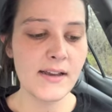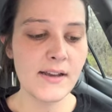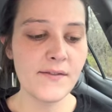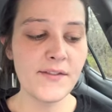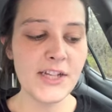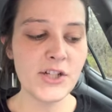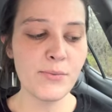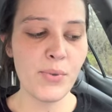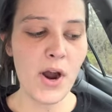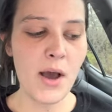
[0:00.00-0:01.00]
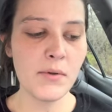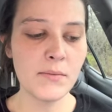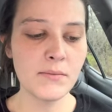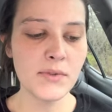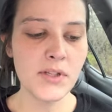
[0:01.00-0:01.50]
vision
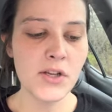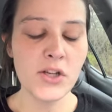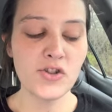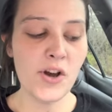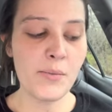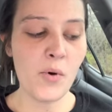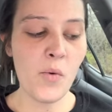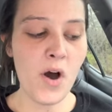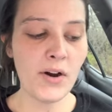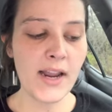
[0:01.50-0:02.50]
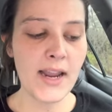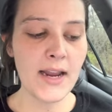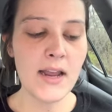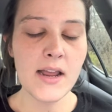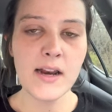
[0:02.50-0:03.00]
problems, trouble
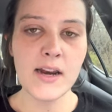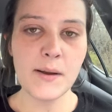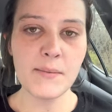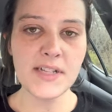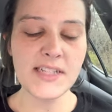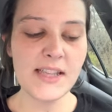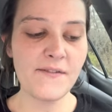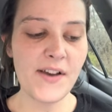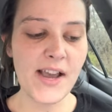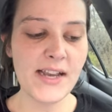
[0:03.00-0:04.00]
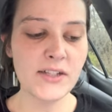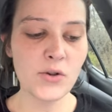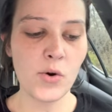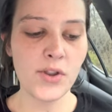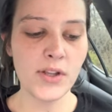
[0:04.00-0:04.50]
walking, numbness in the face
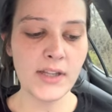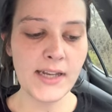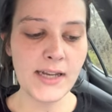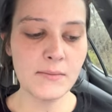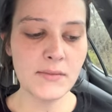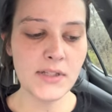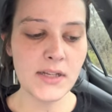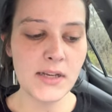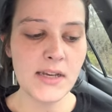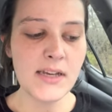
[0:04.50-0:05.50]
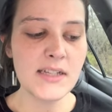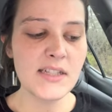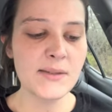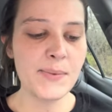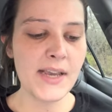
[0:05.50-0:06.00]
or the limbs,
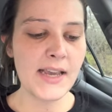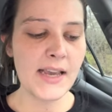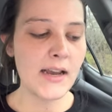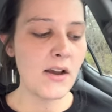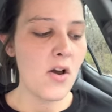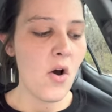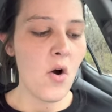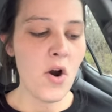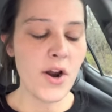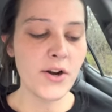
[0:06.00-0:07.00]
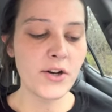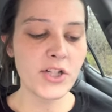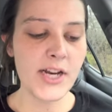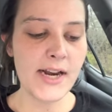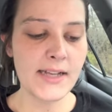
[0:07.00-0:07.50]
speaking or
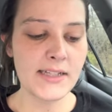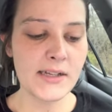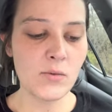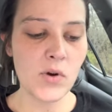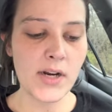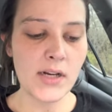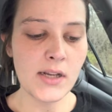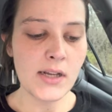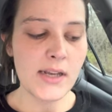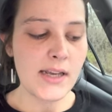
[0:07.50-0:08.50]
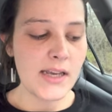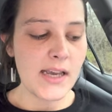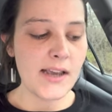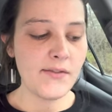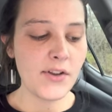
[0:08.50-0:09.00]
understanding someone.
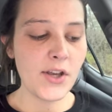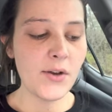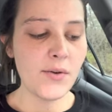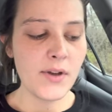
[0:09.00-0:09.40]
If you